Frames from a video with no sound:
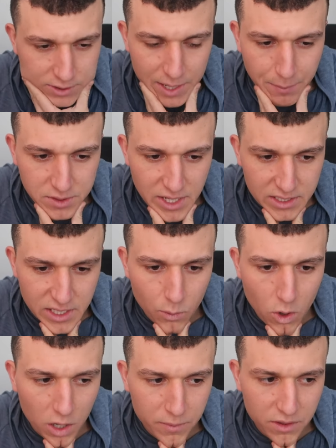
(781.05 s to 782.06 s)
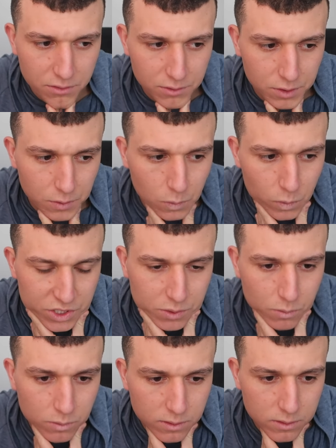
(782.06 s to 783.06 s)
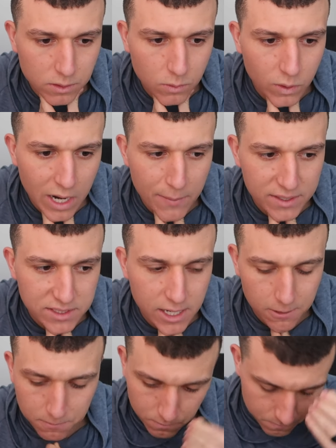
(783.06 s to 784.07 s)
you said precisely walk me through what what I missed there.